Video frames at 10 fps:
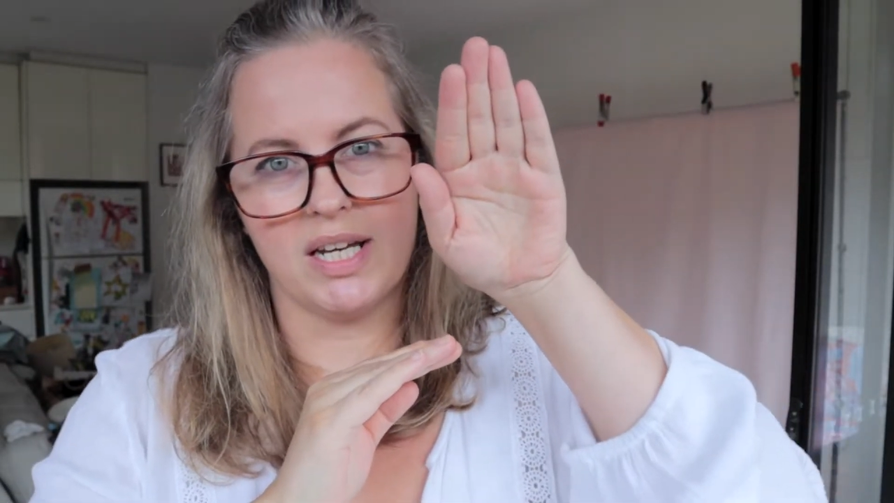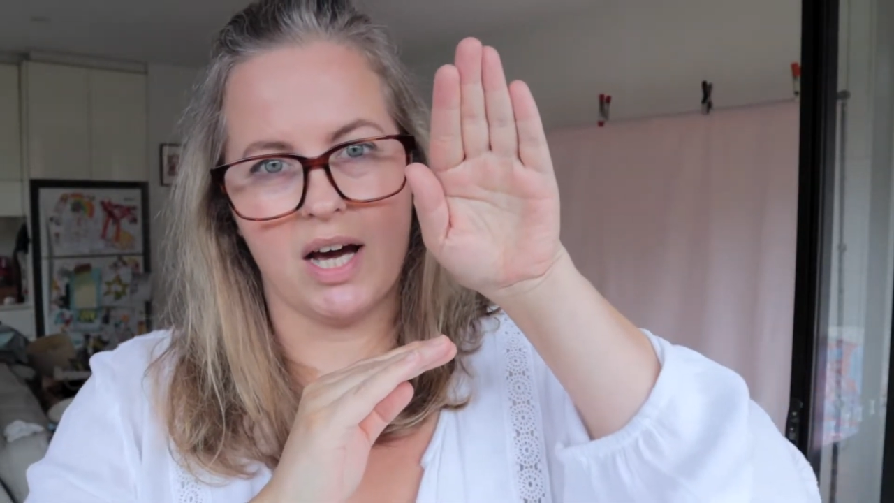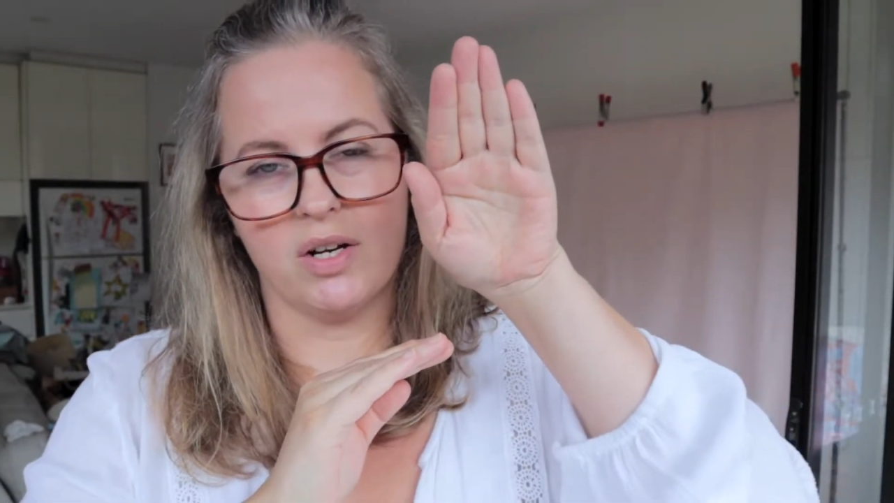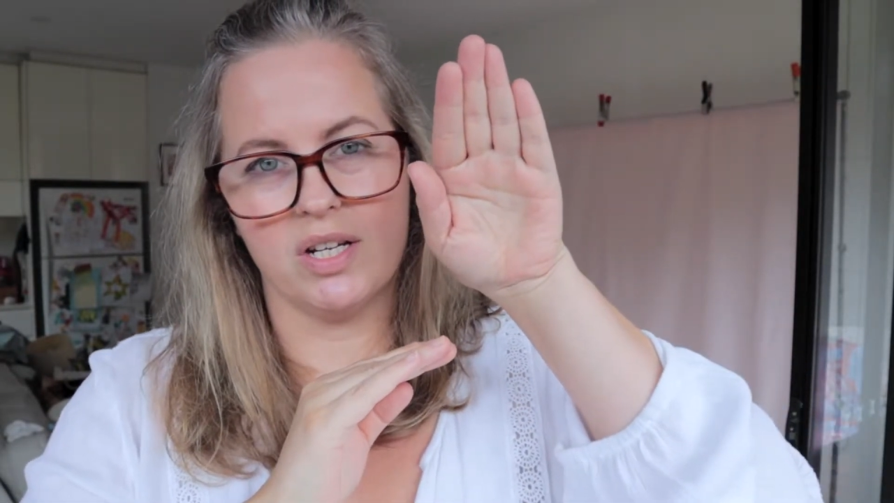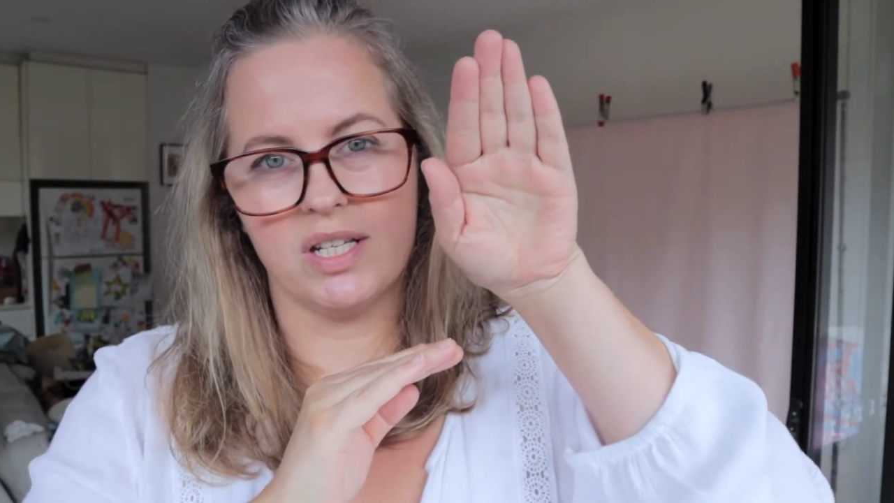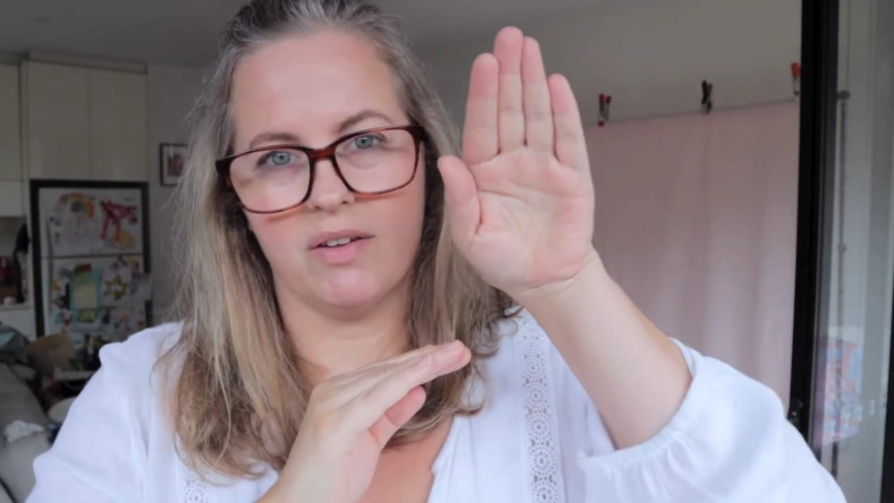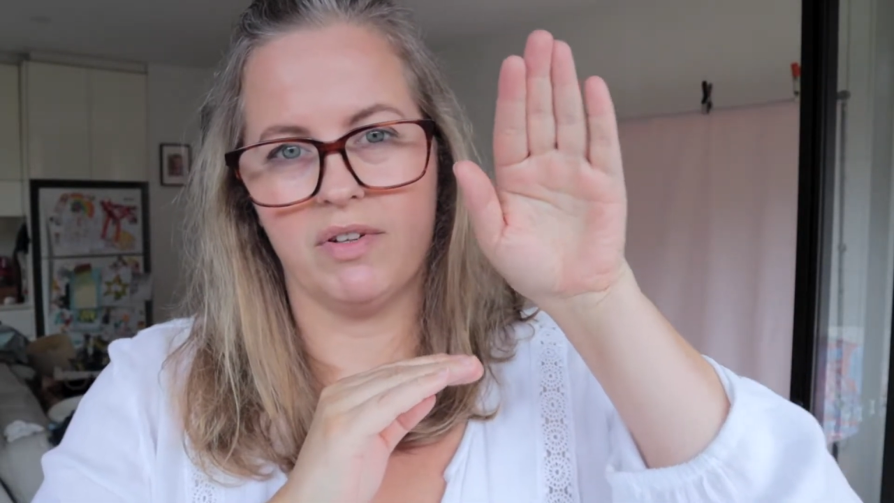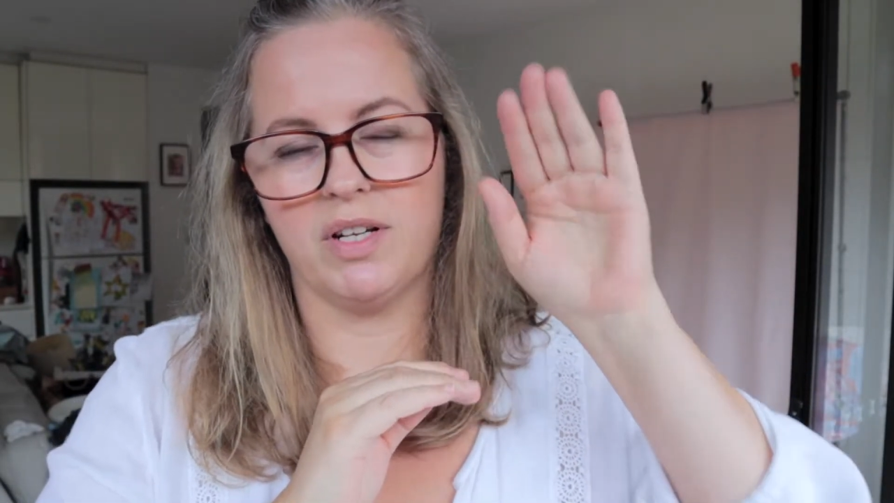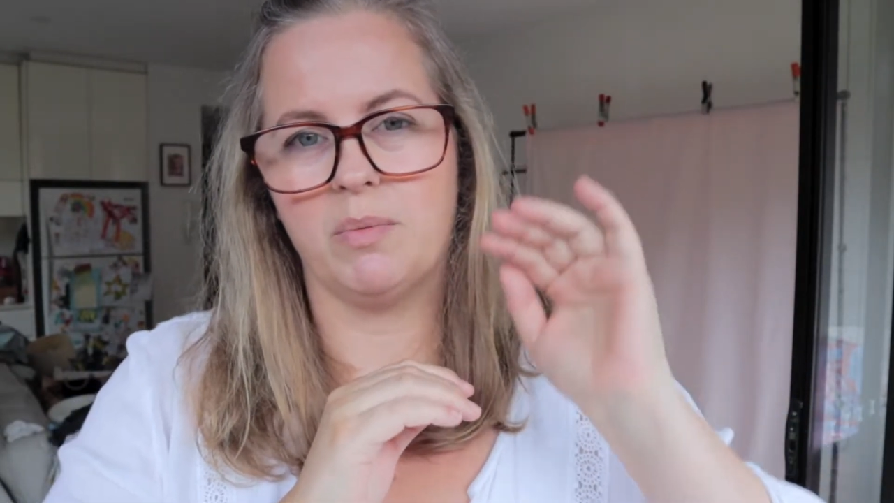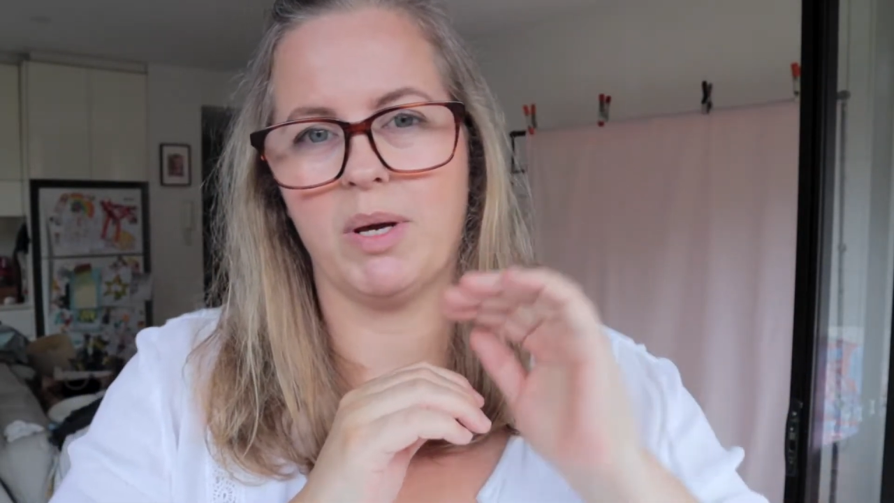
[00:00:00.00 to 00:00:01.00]
down on yourself a
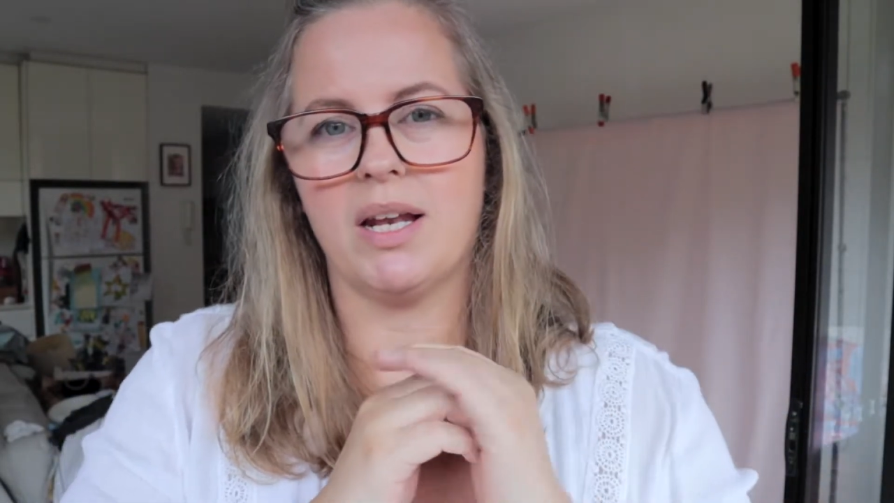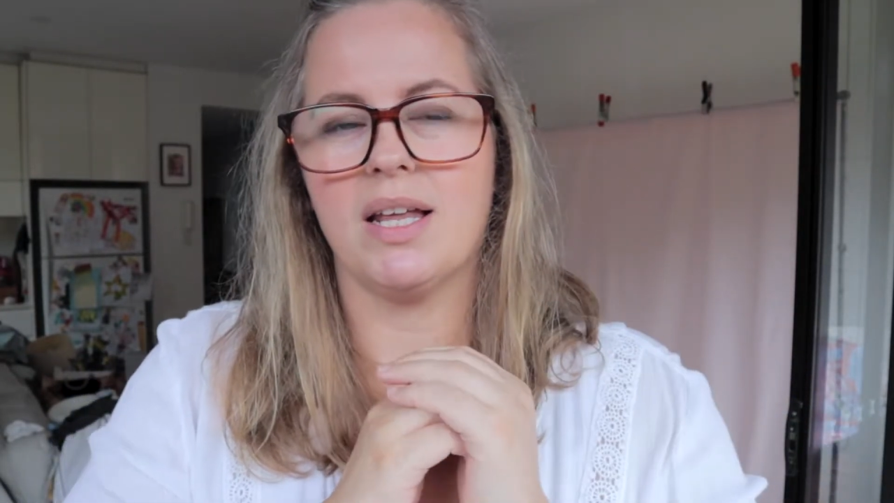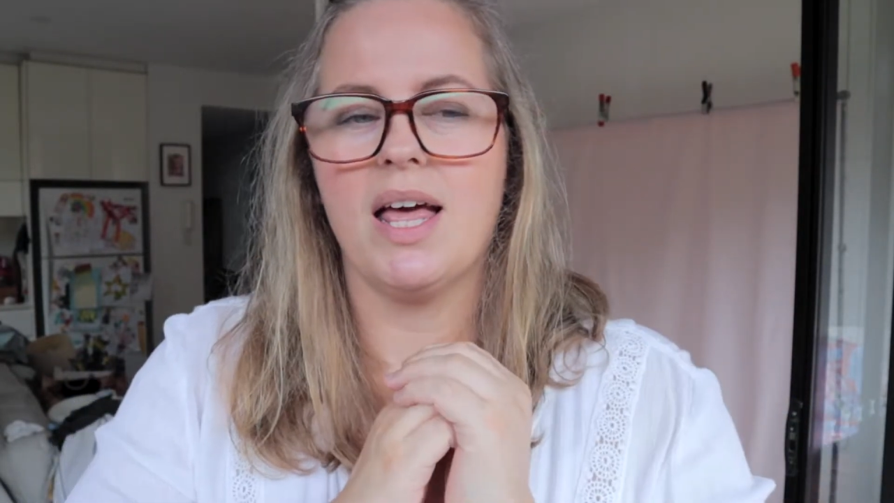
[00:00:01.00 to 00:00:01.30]
little bit,